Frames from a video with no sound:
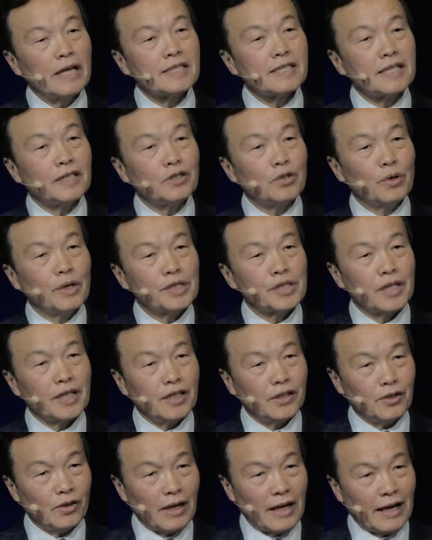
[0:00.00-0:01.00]
situation
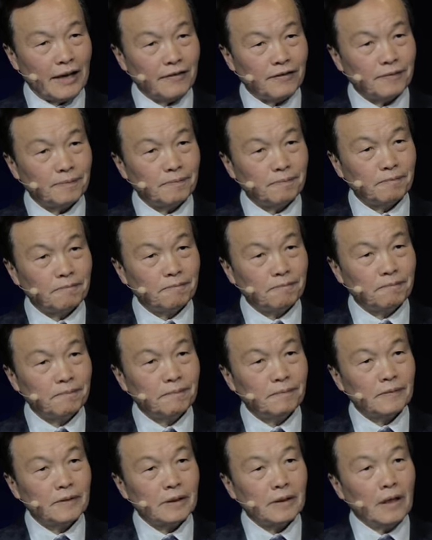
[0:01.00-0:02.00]
in your life.
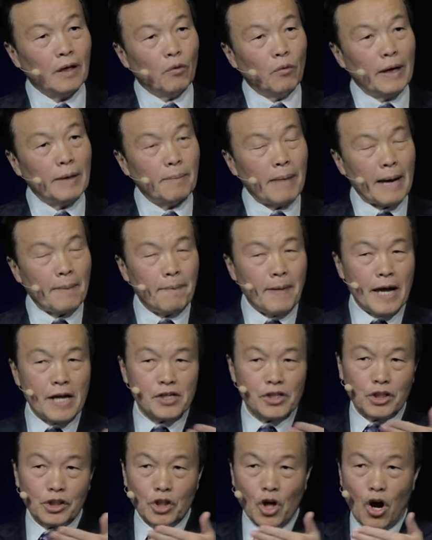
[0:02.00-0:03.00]
When my
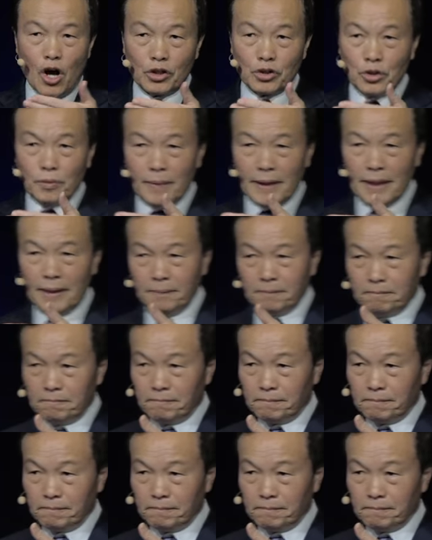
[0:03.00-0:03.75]
patient talked to me,